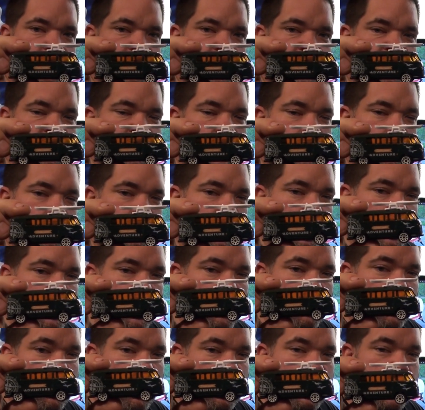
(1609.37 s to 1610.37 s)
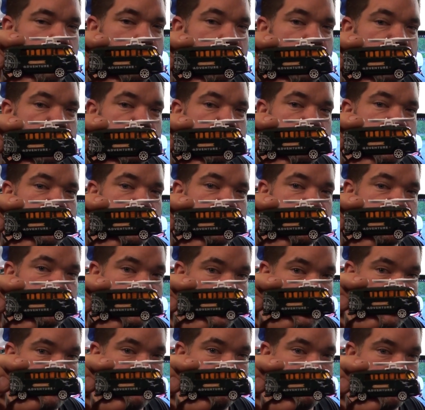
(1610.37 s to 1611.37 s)
I've got a blue and white one with the
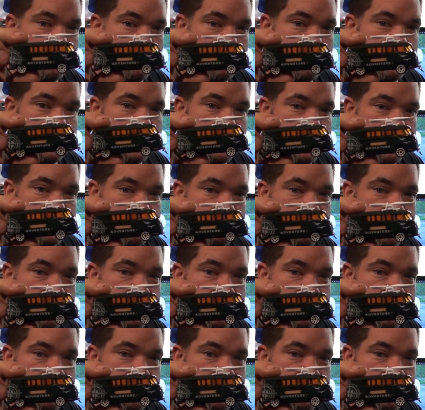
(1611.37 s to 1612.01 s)
surfboard and this